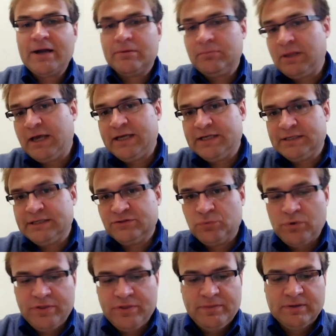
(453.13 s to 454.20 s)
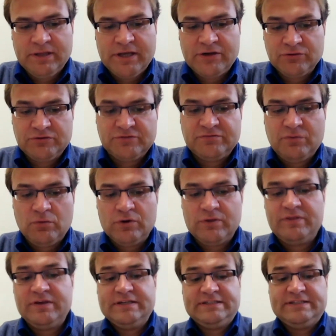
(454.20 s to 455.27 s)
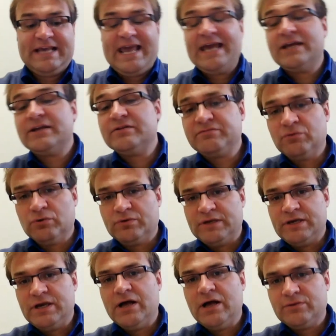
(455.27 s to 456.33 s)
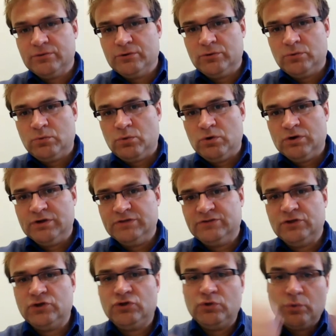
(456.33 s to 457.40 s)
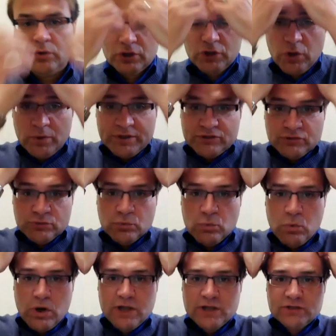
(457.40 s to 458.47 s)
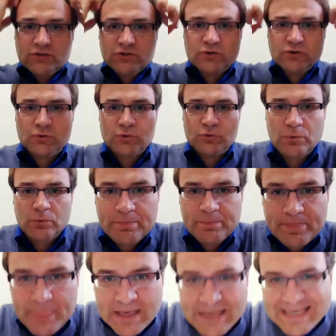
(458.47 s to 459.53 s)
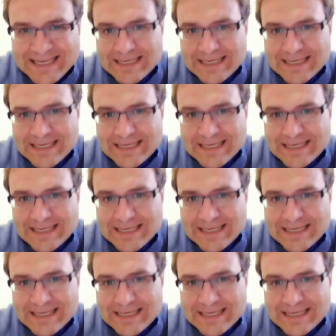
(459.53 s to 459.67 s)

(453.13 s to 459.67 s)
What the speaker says: the bottom line is, with the letters for this and for the other awards, you are going to want to